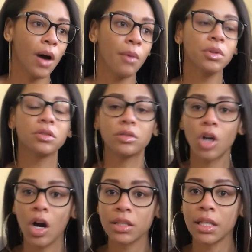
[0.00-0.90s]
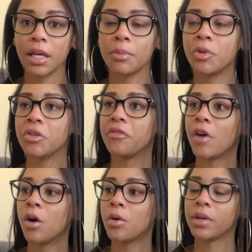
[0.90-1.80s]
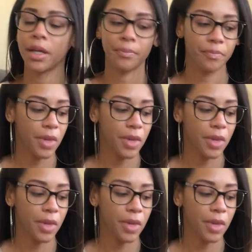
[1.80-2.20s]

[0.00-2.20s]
I would talk to him on the phone, and